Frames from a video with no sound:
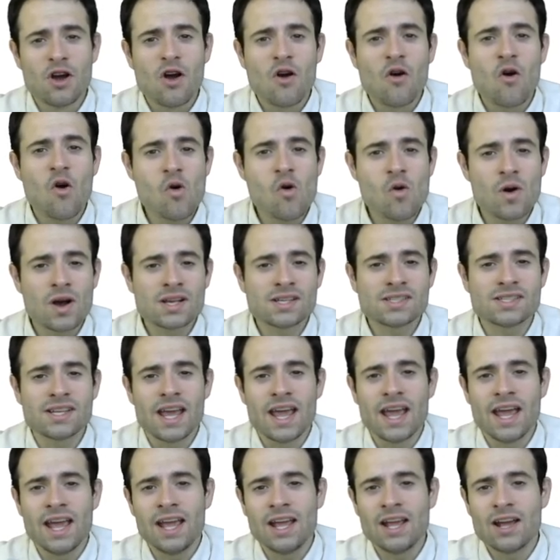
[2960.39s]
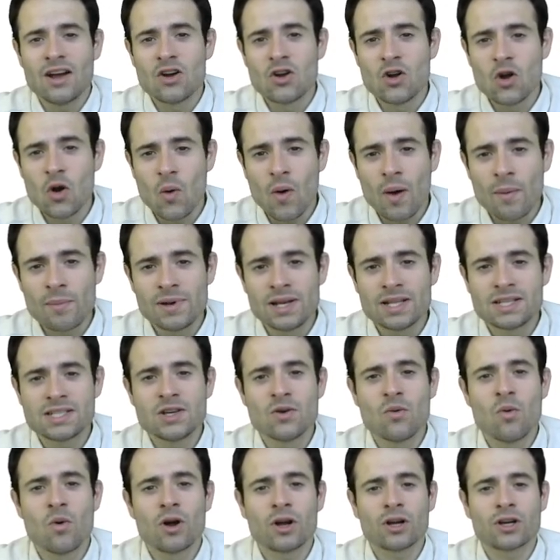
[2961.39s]
who was a low ability
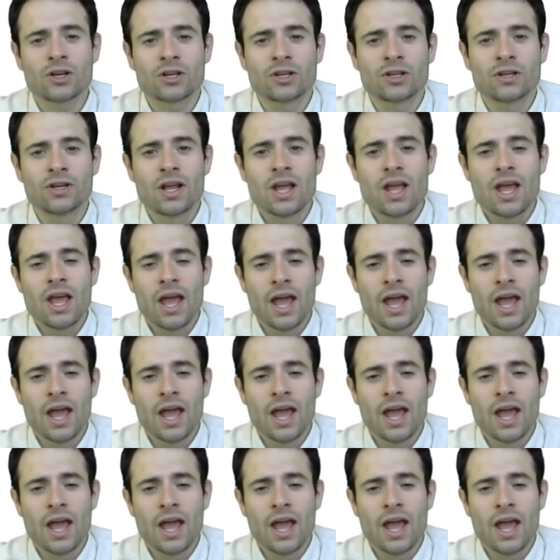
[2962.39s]
worker